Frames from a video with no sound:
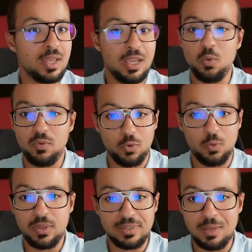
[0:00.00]
Again, we
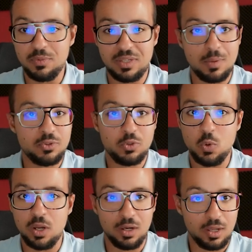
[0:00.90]
follow the same steps
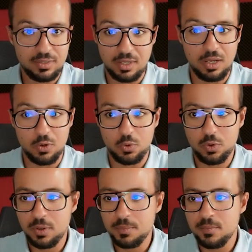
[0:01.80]
to analyze an error.
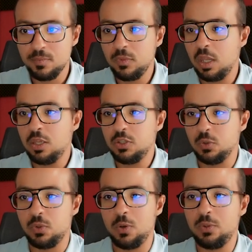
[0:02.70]

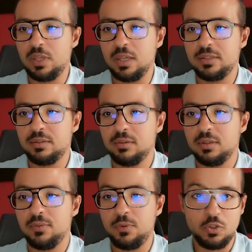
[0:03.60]
So the long text
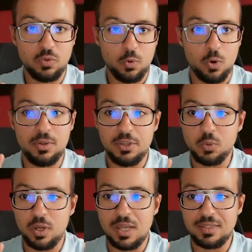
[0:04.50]
First of all,
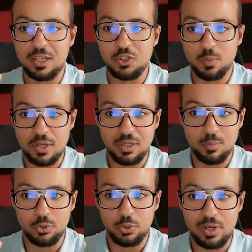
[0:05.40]
this one has a
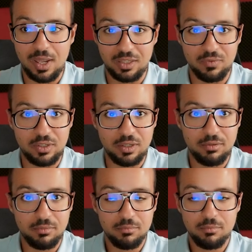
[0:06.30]
customizing button
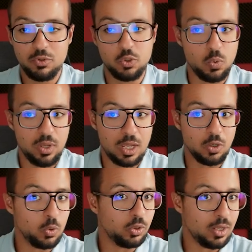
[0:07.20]
activated, so we
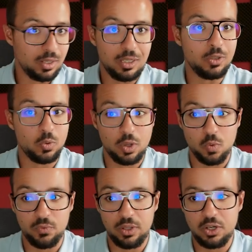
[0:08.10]
can go directly to the
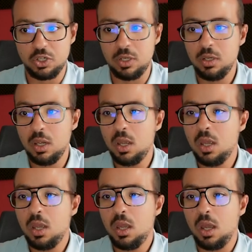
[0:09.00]
configuration.
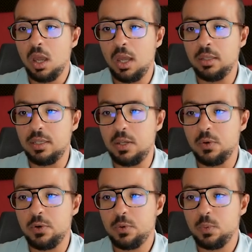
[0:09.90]
And
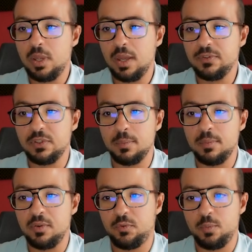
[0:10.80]
here we have
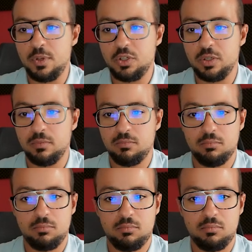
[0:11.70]
some information.
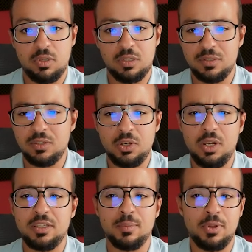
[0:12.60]
It doesn't
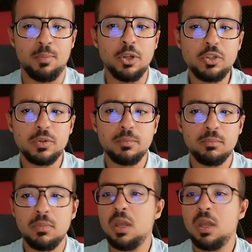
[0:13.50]
really explain much.